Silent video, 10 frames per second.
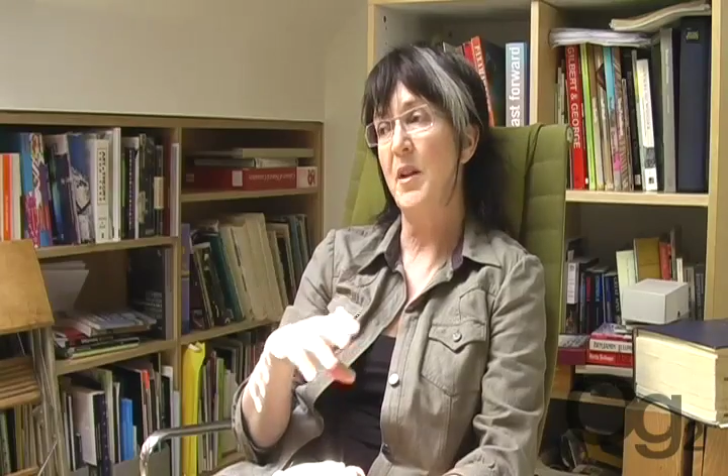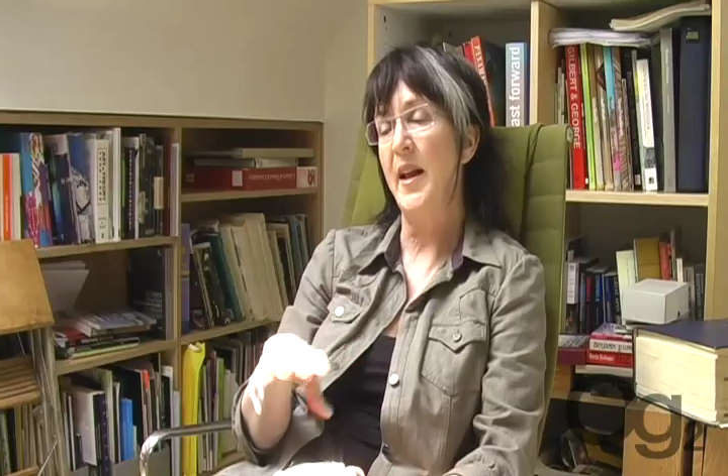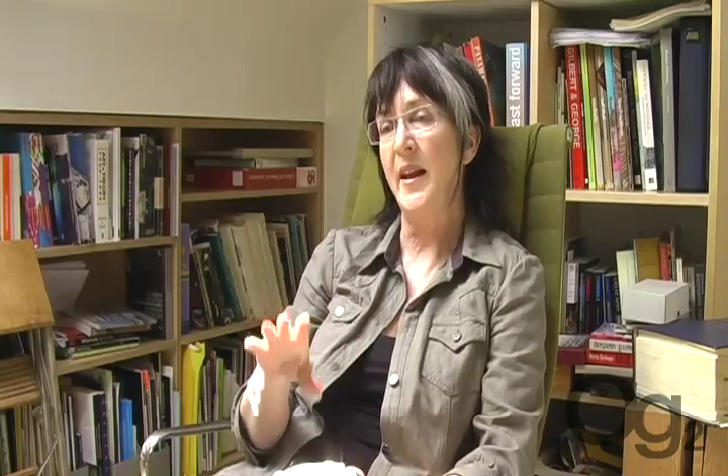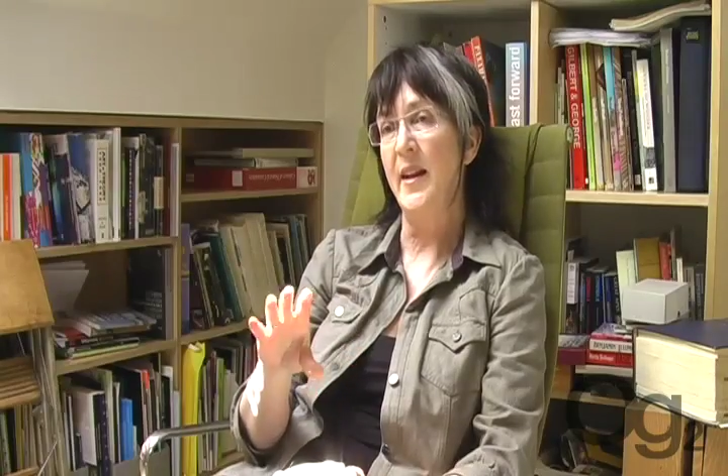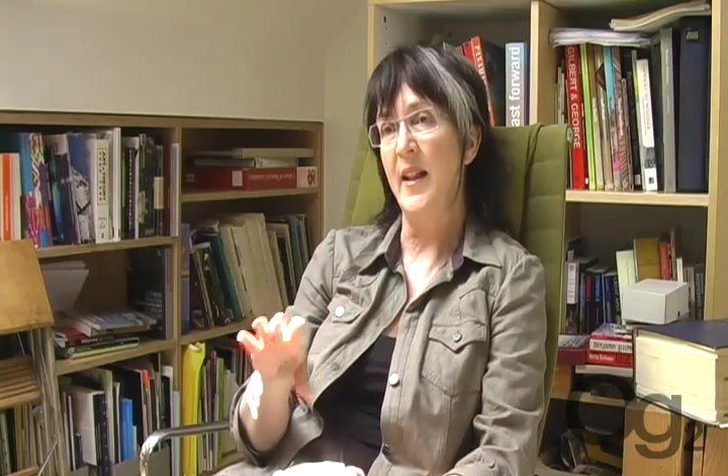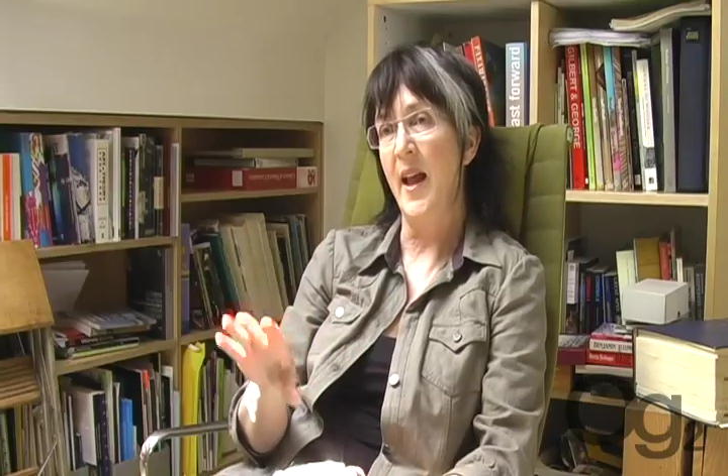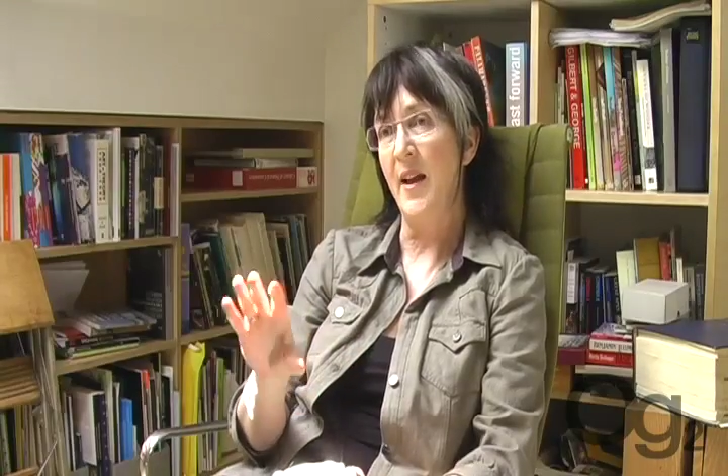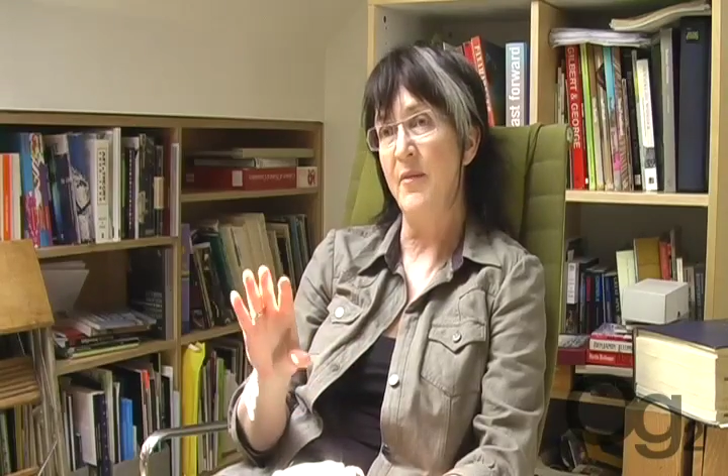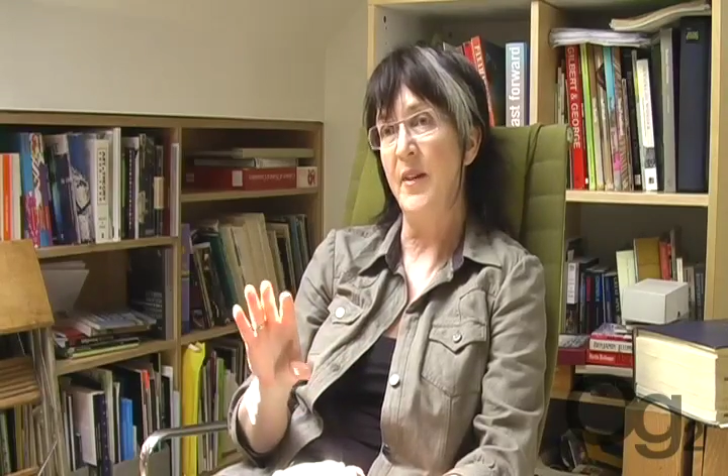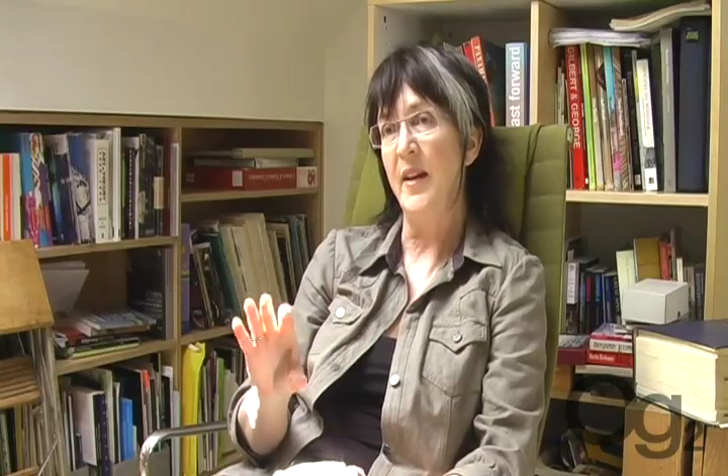playing and
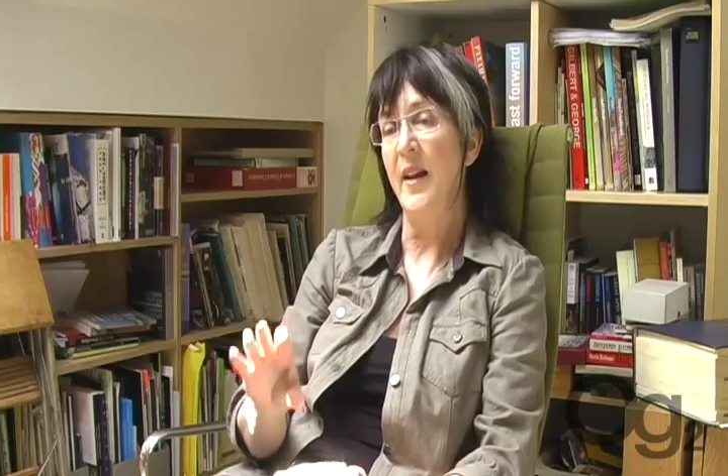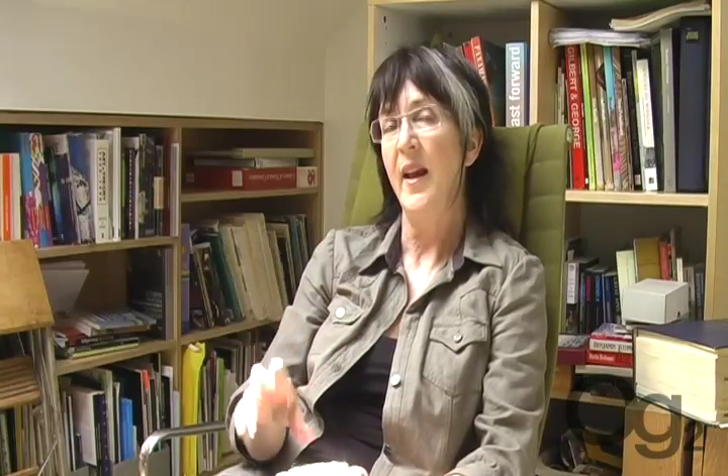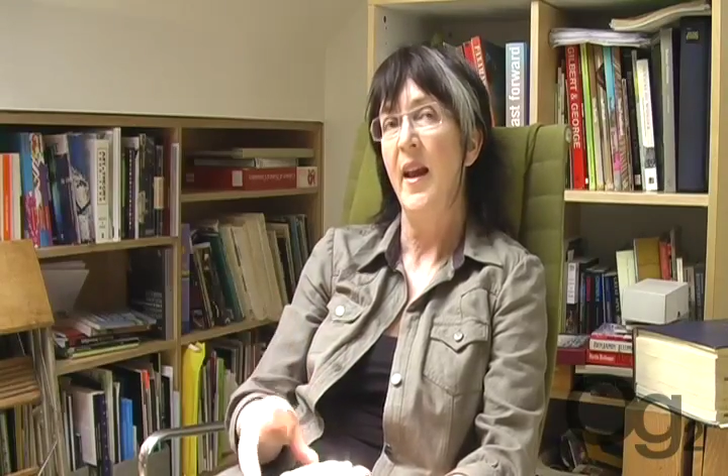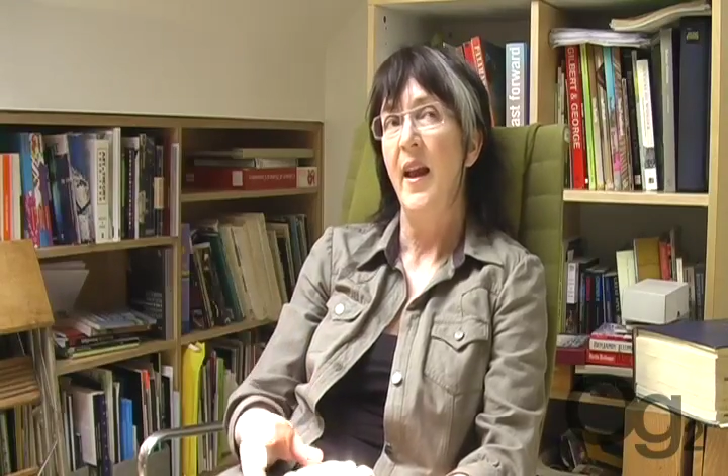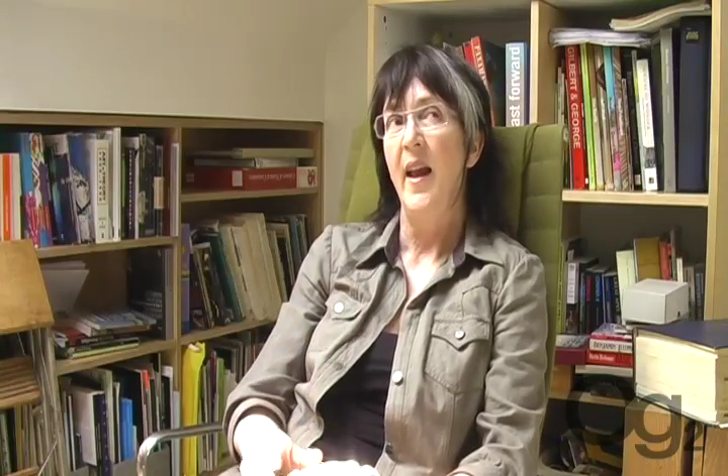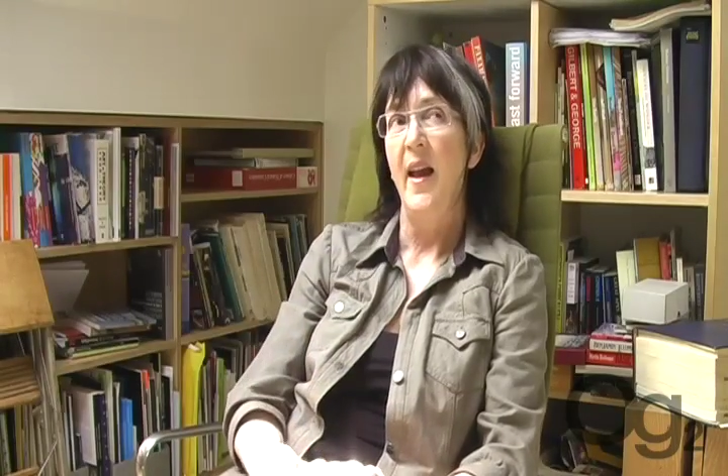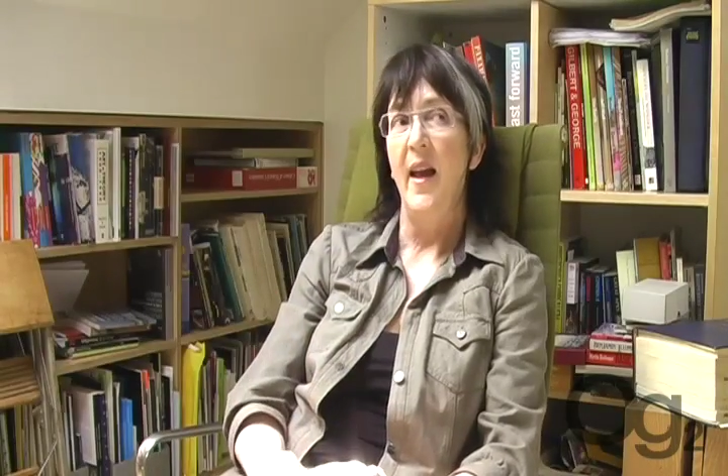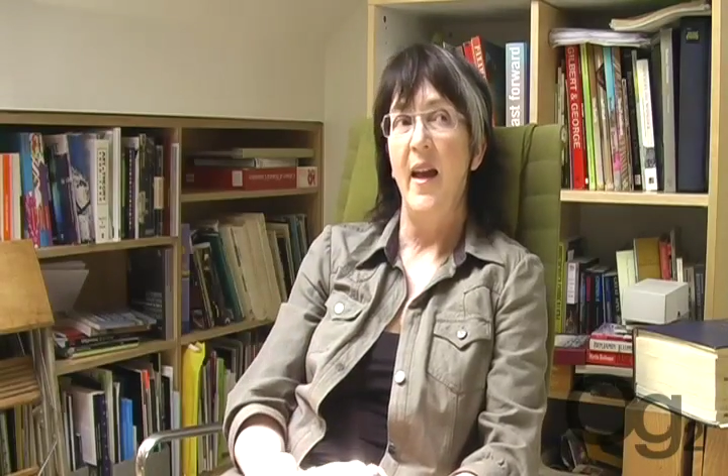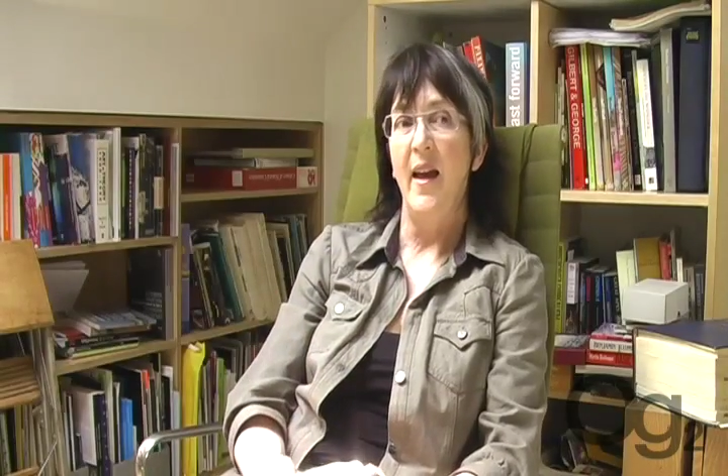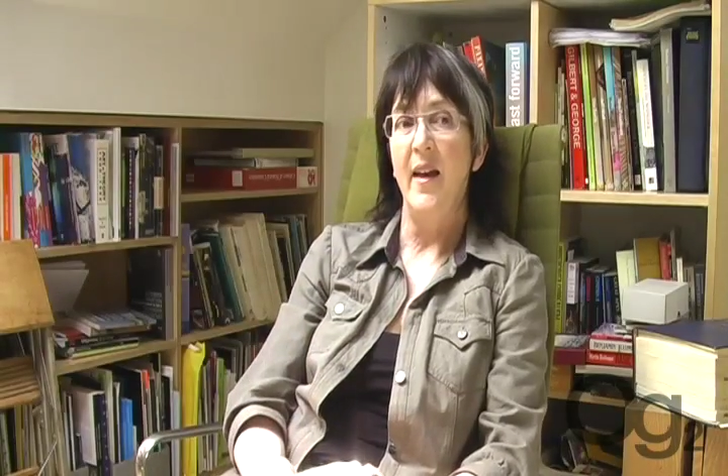laughing,
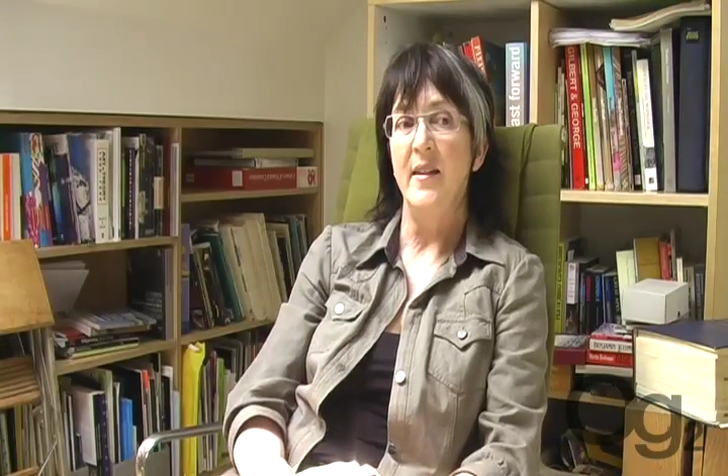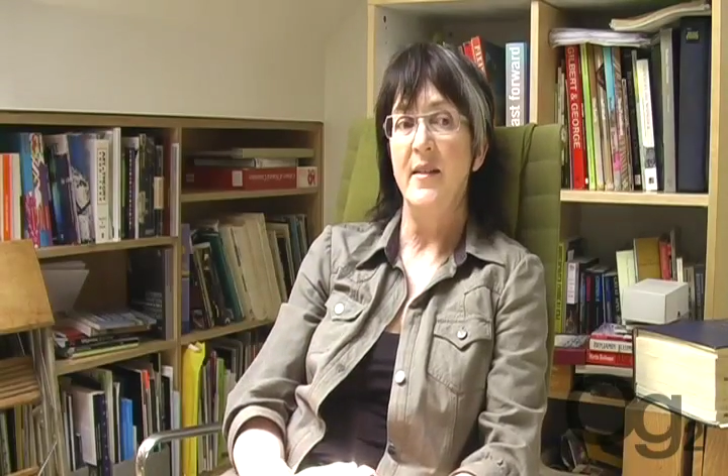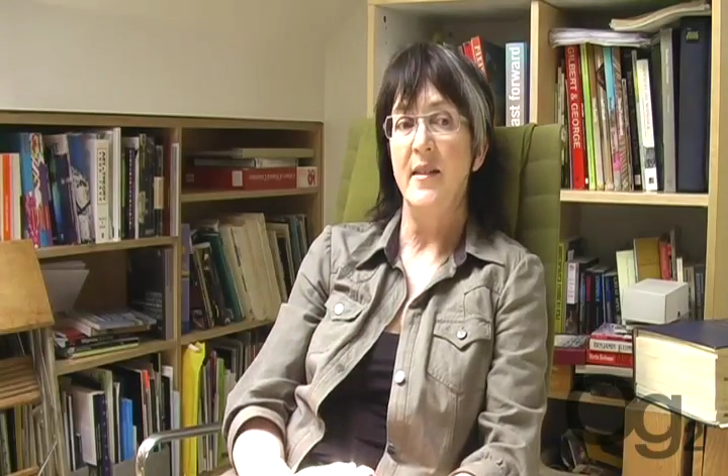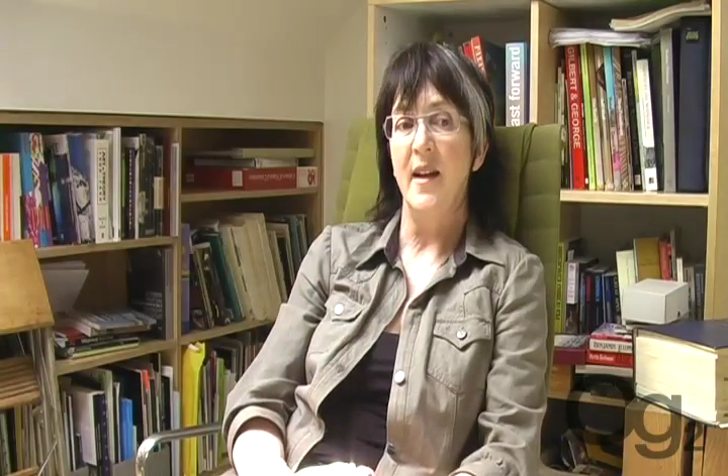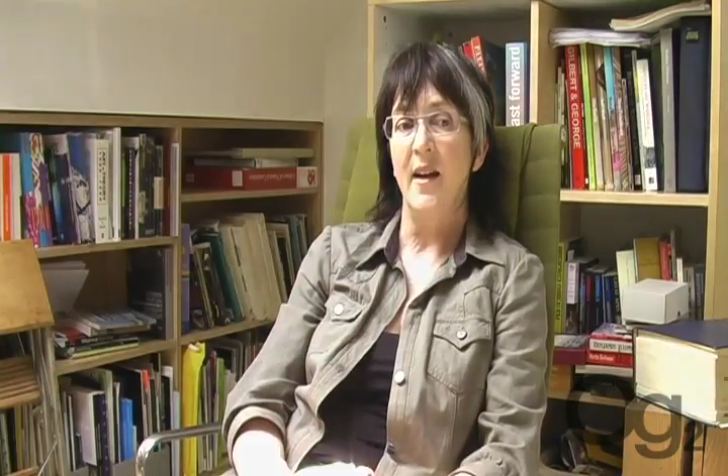and